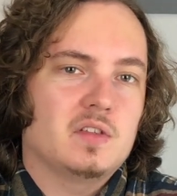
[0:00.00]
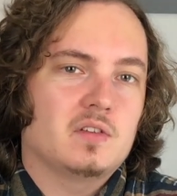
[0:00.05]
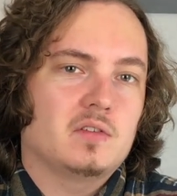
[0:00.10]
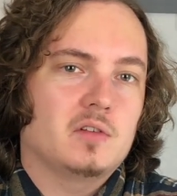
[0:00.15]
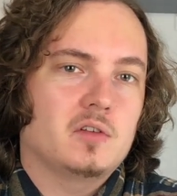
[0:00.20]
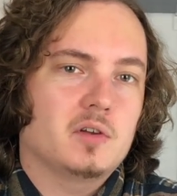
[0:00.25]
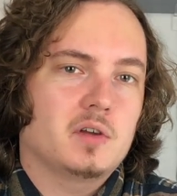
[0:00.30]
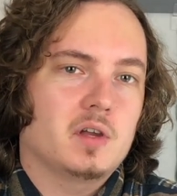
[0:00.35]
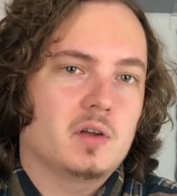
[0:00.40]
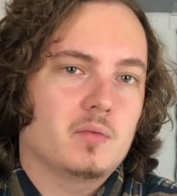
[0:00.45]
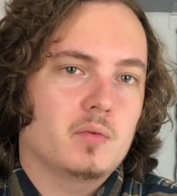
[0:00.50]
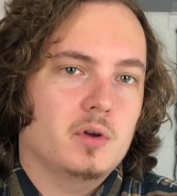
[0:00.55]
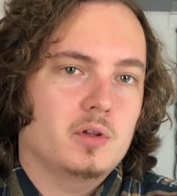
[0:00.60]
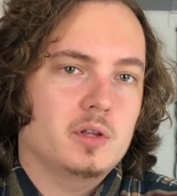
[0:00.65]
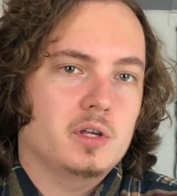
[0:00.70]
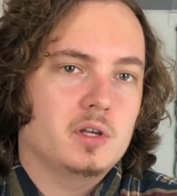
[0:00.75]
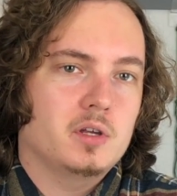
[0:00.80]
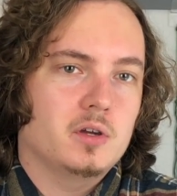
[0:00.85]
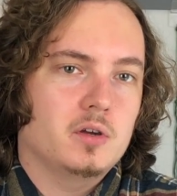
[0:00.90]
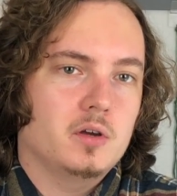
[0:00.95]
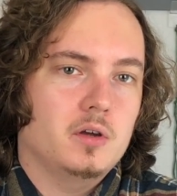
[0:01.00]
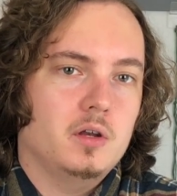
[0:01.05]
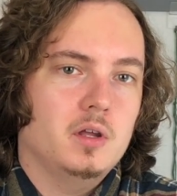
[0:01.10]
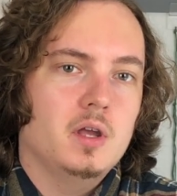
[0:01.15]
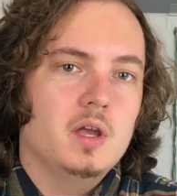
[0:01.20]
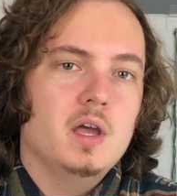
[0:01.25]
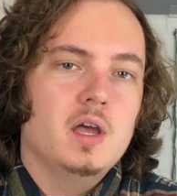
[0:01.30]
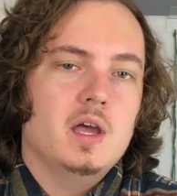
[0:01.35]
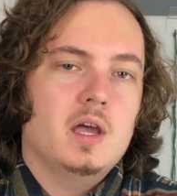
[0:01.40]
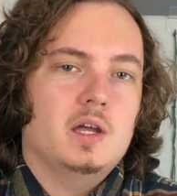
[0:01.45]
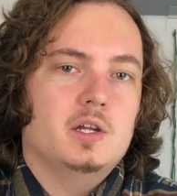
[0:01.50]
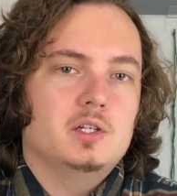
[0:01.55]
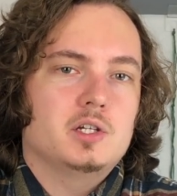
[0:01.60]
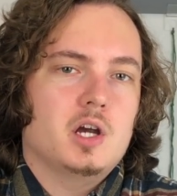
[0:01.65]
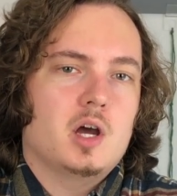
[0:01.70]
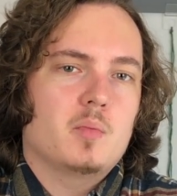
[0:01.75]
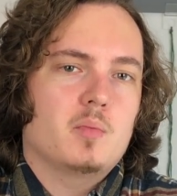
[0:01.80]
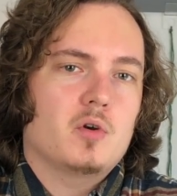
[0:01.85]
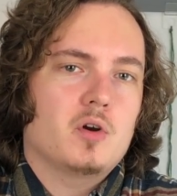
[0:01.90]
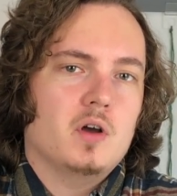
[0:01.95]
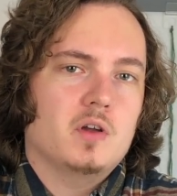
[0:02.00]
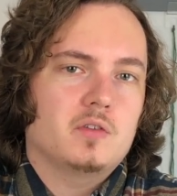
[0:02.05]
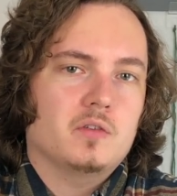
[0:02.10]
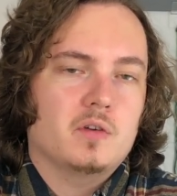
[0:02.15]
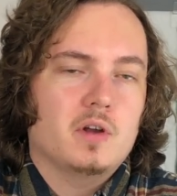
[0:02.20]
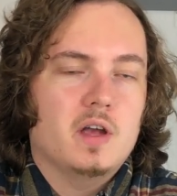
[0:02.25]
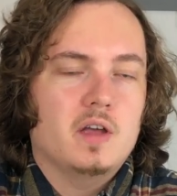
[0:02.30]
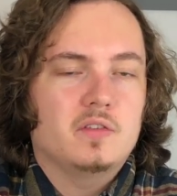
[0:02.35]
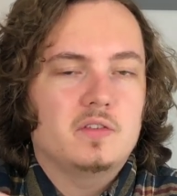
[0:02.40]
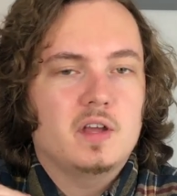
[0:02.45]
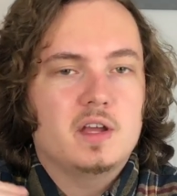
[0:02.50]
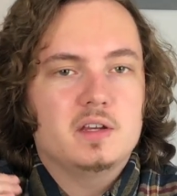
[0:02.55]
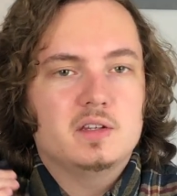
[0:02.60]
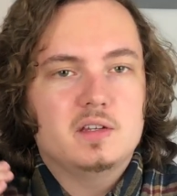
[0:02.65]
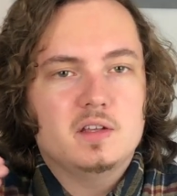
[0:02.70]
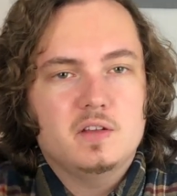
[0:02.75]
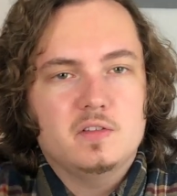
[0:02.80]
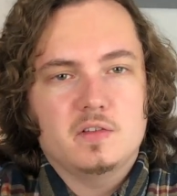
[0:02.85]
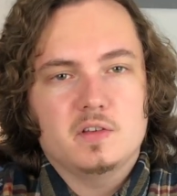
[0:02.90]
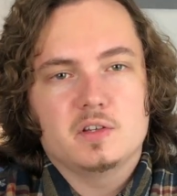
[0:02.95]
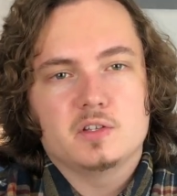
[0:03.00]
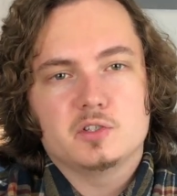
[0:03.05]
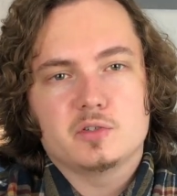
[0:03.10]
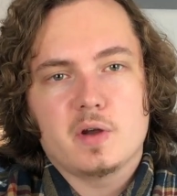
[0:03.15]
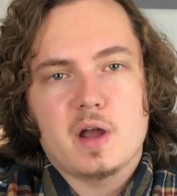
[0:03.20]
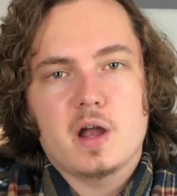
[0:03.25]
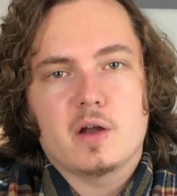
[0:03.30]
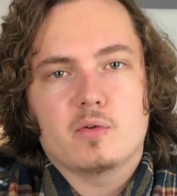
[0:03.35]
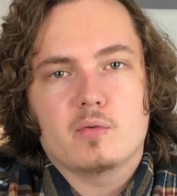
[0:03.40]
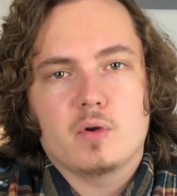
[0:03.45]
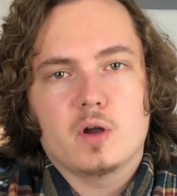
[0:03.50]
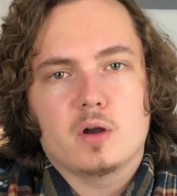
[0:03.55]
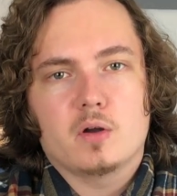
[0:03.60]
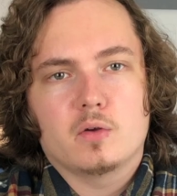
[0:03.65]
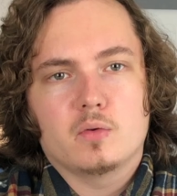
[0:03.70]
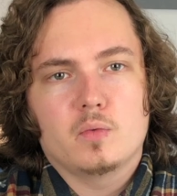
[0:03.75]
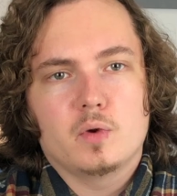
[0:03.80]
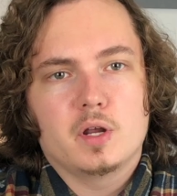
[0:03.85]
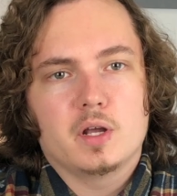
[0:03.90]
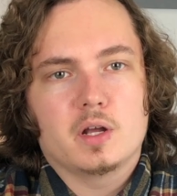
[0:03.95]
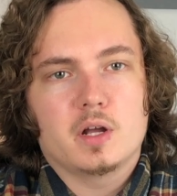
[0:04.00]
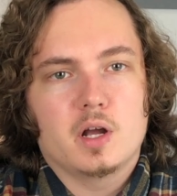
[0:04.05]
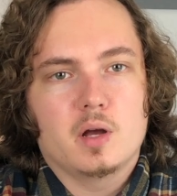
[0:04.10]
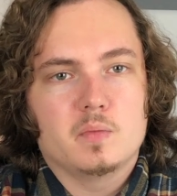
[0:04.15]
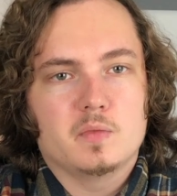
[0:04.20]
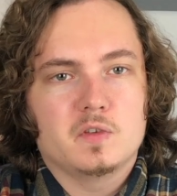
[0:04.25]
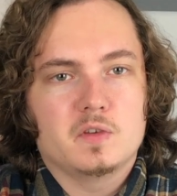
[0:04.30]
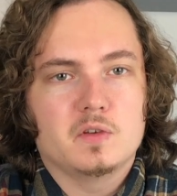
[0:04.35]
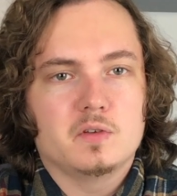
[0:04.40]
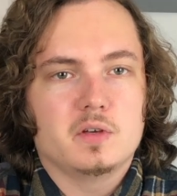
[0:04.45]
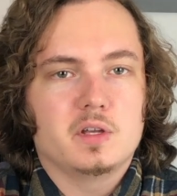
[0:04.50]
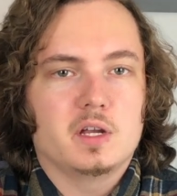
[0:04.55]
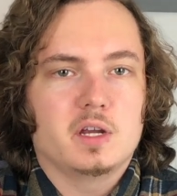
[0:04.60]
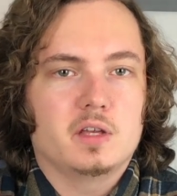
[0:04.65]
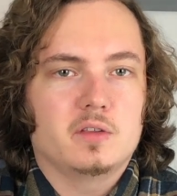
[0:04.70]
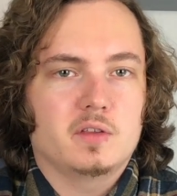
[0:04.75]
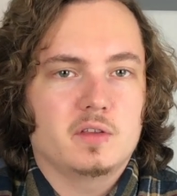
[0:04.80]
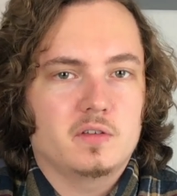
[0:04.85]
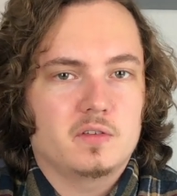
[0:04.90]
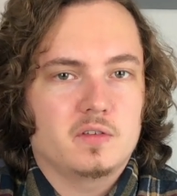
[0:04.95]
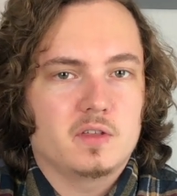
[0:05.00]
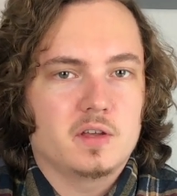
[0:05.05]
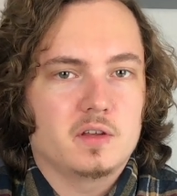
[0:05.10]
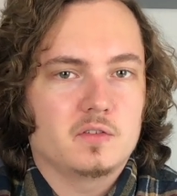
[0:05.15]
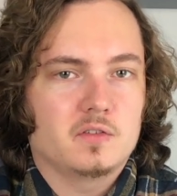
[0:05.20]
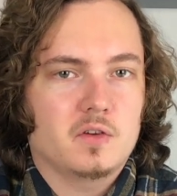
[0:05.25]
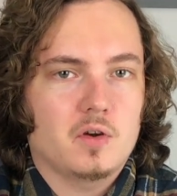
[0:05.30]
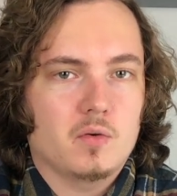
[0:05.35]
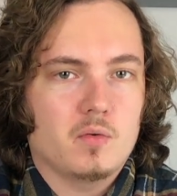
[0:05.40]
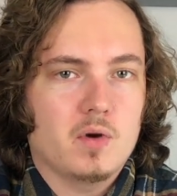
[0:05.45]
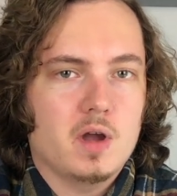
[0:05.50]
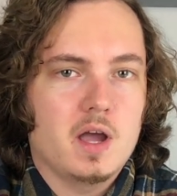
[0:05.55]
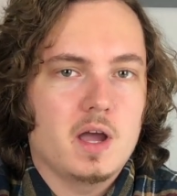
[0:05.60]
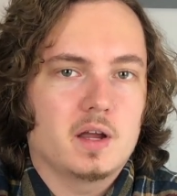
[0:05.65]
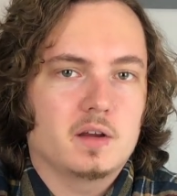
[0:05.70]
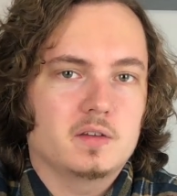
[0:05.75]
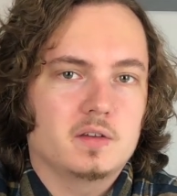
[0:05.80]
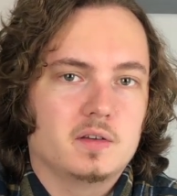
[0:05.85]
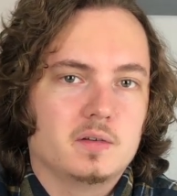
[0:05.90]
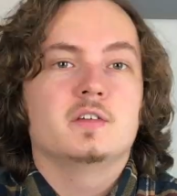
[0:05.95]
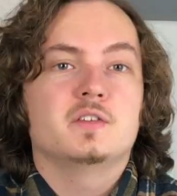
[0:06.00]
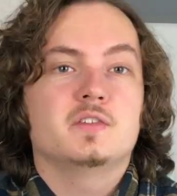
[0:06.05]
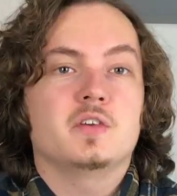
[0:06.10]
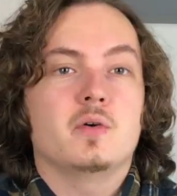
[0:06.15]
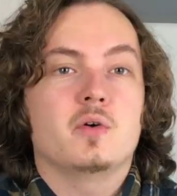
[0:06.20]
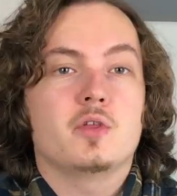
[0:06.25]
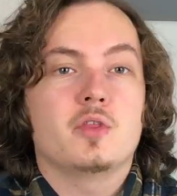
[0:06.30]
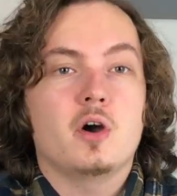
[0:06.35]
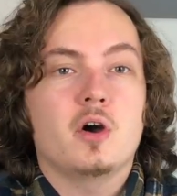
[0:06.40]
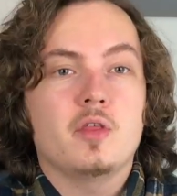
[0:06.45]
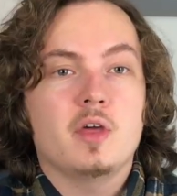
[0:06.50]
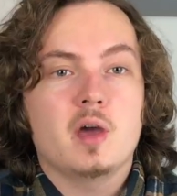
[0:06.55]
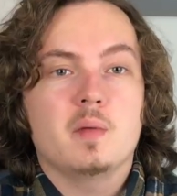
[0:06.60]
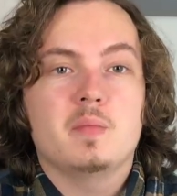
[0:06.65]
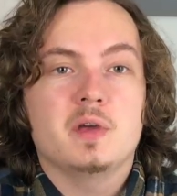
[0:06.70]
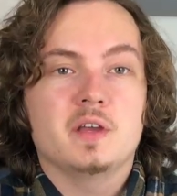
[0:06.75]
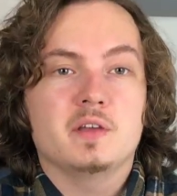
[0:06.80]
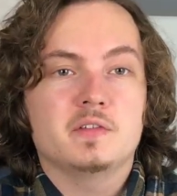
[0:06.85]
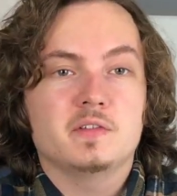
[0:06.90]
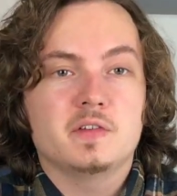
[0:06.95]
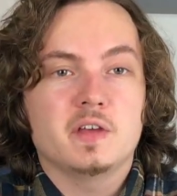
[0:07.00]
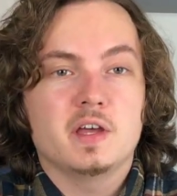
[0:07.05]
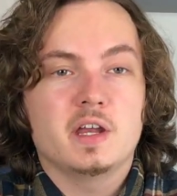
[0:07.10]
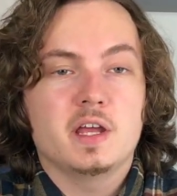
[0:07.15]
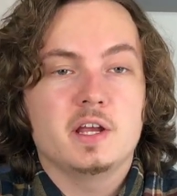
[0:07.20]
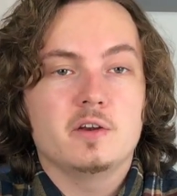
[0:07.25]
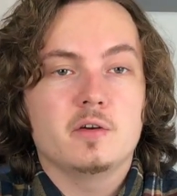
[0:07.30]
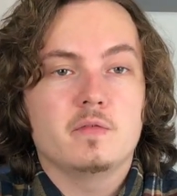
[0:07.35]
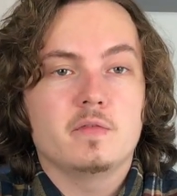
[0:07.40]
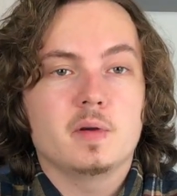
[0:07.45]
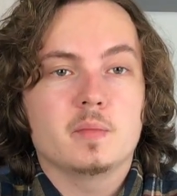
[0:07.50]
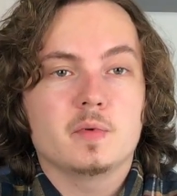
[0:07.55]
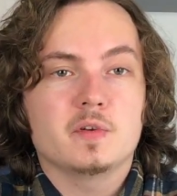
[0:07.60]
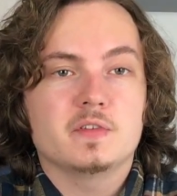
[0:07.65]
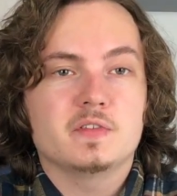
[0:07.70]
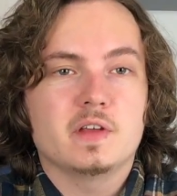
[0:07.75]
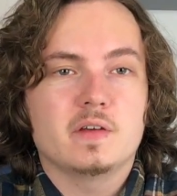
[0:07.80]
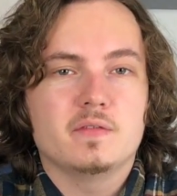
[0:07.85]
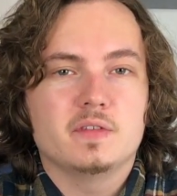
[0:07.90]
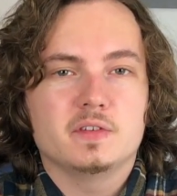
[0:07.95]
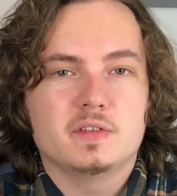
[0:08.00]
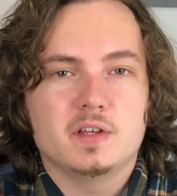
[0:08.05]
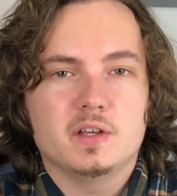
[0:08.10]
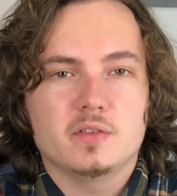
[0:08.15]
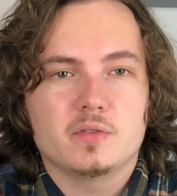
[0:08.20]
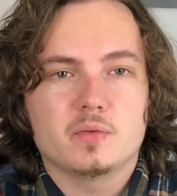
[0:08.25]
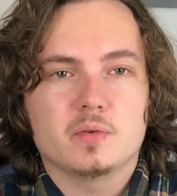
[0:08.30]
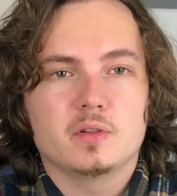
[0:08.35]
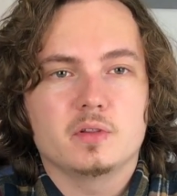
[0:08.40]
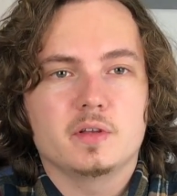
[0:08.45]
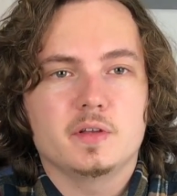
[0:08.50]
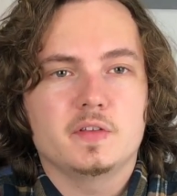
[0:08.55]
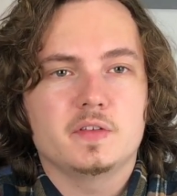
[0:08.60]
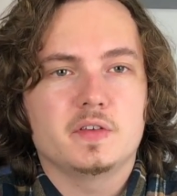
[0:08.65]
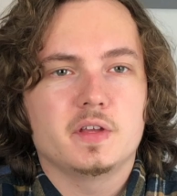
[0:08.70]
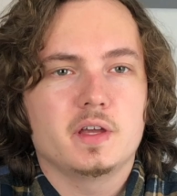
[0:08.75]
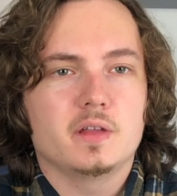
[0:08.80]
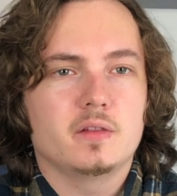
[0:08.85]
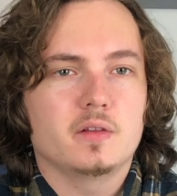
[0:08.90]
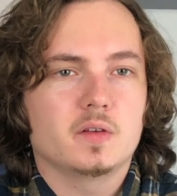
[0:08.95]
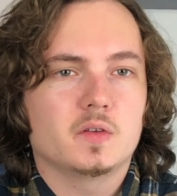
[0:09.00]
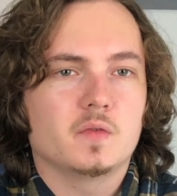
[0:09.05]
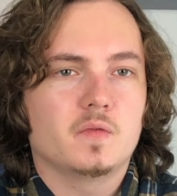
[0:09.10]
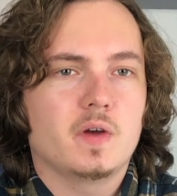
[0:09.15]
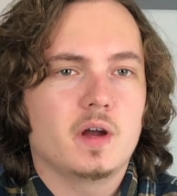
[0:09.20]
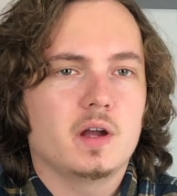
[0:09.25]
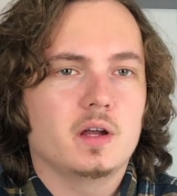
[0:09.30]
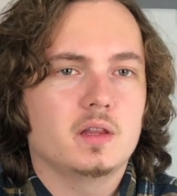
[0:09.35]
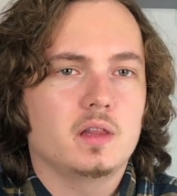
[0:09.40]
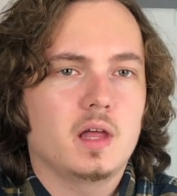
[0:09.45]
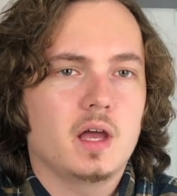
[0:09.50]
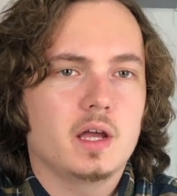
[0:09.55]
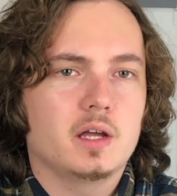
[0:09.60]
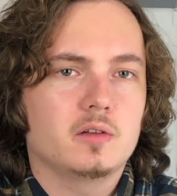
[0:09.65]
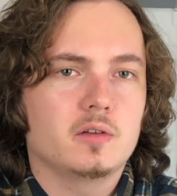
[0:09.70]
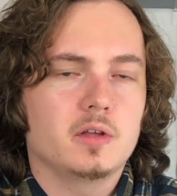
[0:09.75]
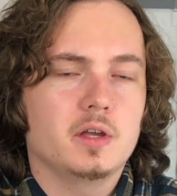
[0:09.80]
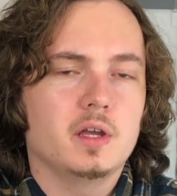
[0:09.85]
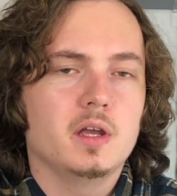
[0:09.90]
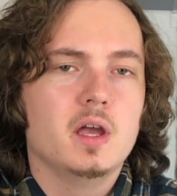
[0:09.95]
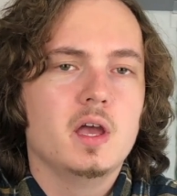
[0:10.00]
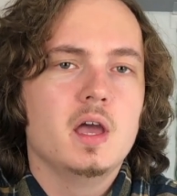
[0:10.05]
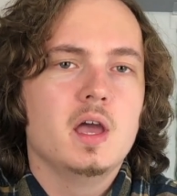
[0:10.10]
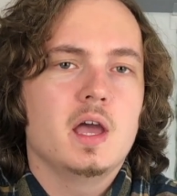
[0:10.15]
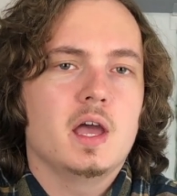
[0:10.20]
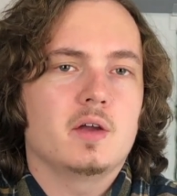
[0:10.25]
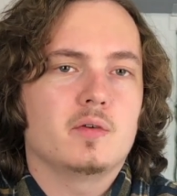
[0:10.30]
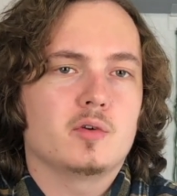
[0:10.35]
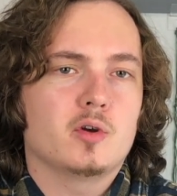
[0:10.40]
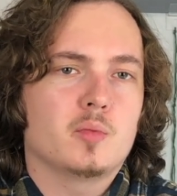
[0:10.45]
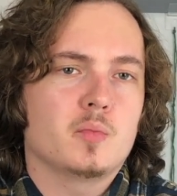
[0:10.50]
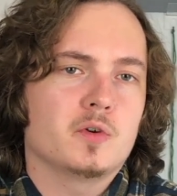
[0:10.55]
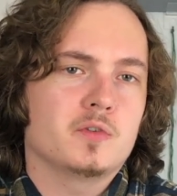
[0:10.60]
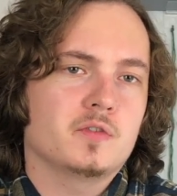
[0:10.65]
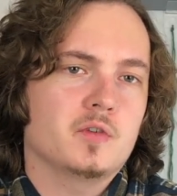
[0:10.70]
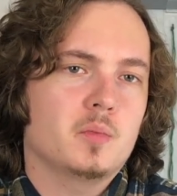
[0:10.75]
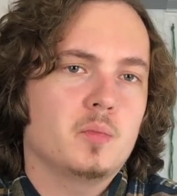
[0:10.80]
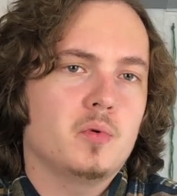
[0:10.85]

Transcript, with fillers: is looking really good, and John Prosser has a decent track record when it comes to getting these things correct. So with all that being said, a November 17th release date looks very likely, and rumors are